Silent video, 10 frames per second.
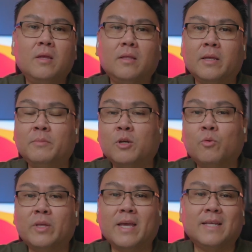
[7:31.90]
Let me know
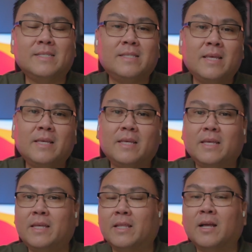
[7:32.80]
what you guys think
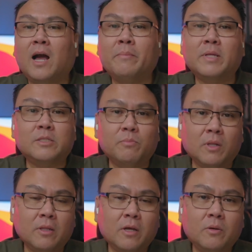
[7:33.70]
in the comments
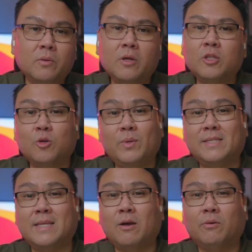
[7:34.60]
below. Do we
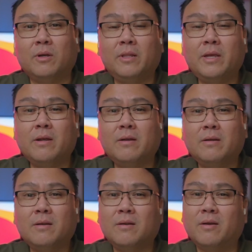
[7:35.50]
sound clear?
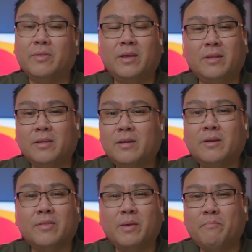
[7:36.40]
Are they any good?
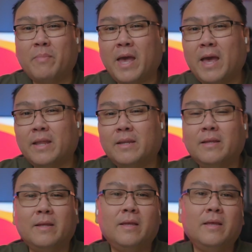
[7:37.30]
Are they bad?
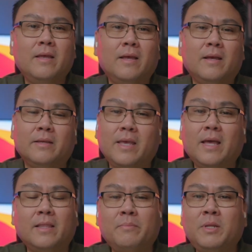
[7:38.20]
Yeah,
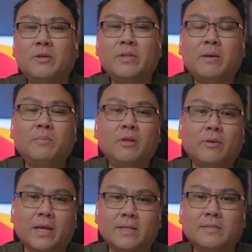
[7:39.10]
let me know down below,
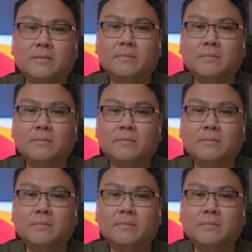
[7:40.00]
guys.